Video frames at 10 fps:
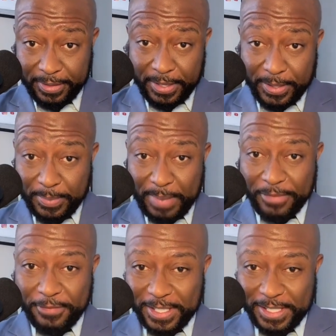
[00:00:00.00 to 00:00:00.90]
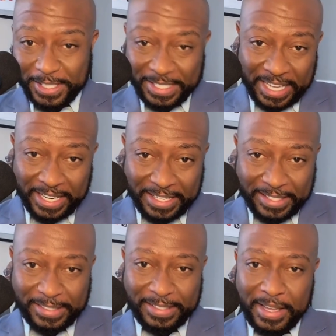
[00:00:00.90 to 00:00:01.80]
My friend C.
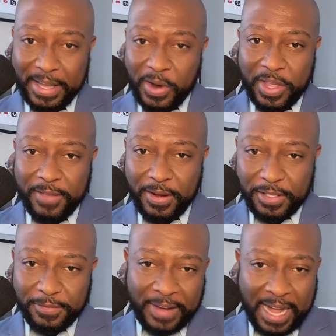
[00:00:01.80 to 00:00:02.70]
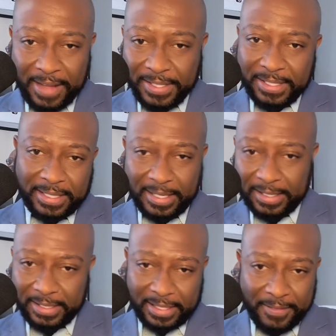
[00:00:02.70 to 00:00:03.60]
Dennis giving us 5,
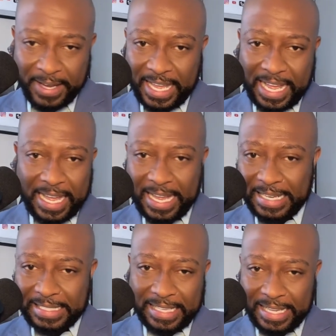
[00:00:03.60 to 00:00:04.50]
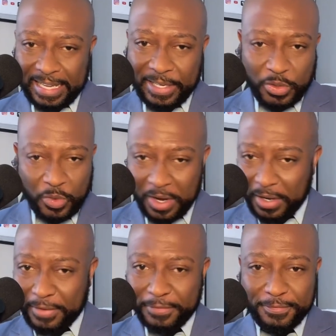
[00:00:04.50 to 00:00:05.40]
6, 7, 8, 10,
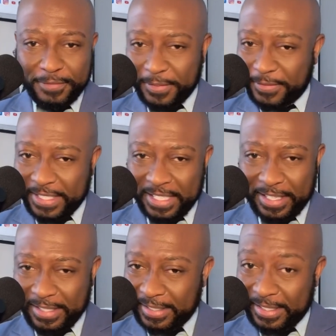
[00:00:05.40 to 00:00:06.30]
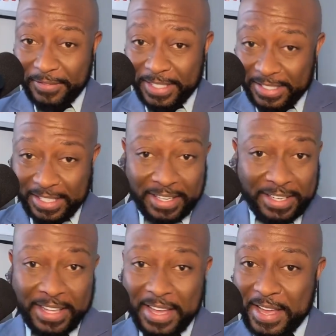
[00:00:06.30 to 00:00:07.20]
12, 15, 17,